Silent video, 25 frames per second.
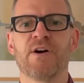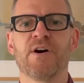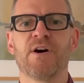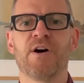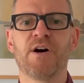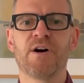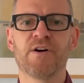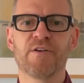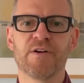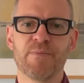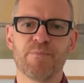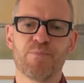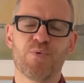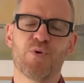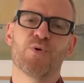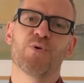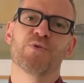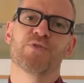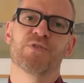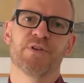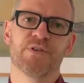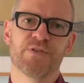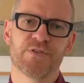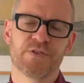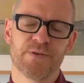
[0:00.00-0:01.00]
are
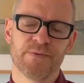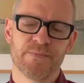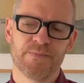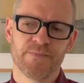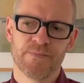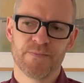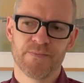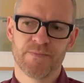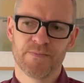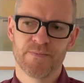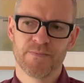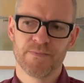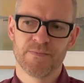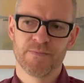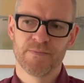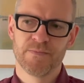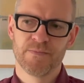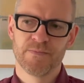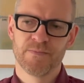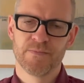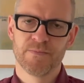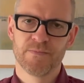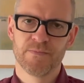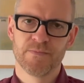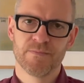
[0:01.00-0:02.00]
important.
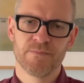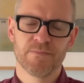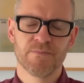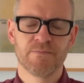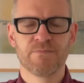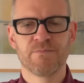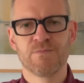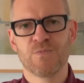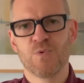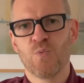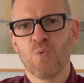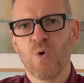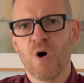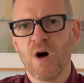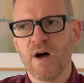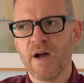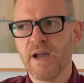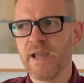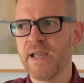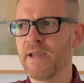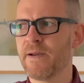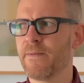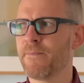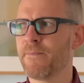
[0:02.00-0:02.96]
Why?